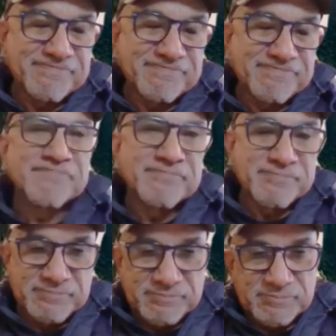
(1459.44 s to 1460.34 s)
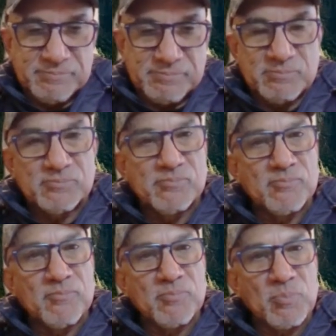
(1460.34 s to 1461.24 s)
that's what so
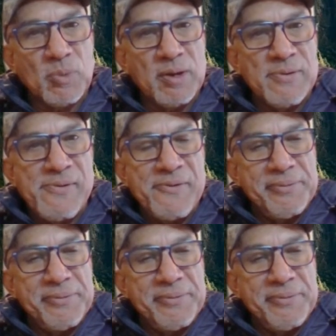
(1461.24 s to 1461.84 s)
much of this past